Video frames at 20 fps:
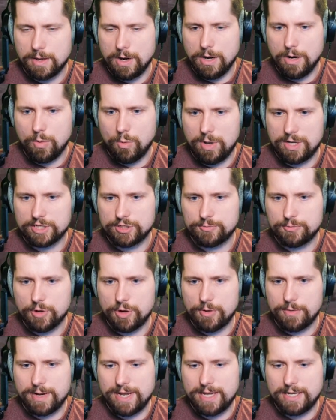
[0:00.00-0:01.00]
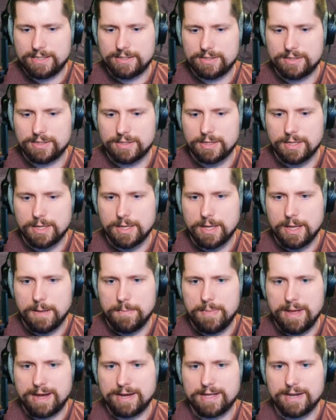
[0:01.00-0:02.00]
All right, Wasp Drone hit.
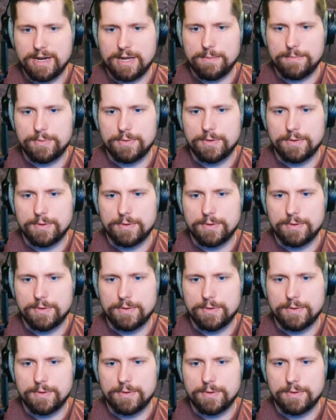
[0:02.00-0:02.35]
Backing up.